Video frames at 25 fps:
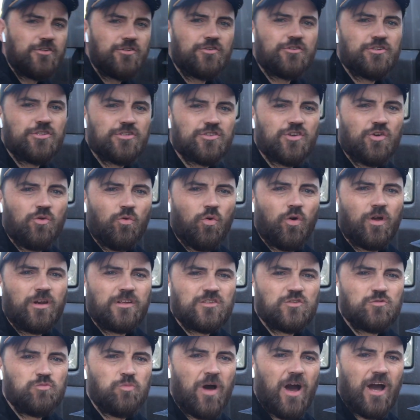you're just gonna want
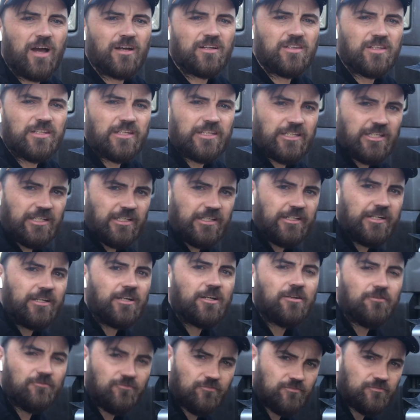to spot clean in
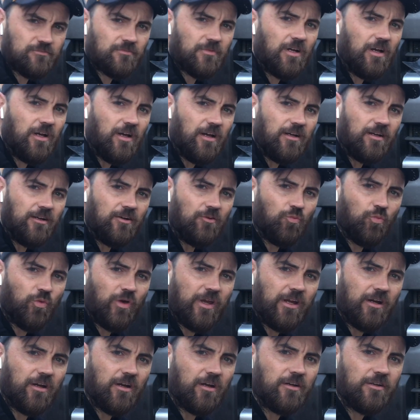here
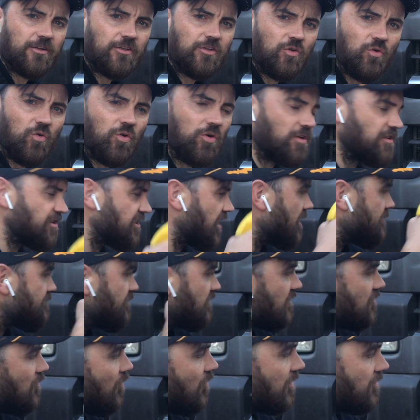where your tape
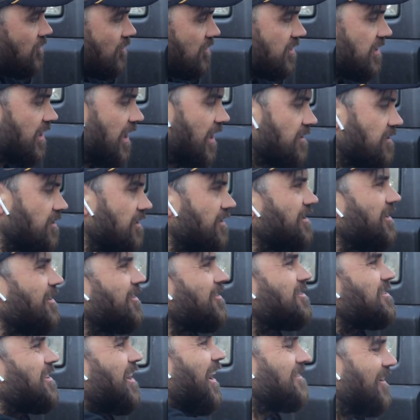is going to attach on the
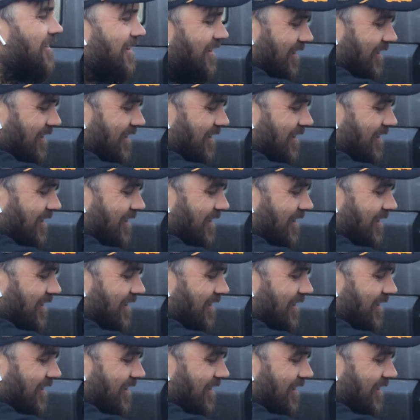other side.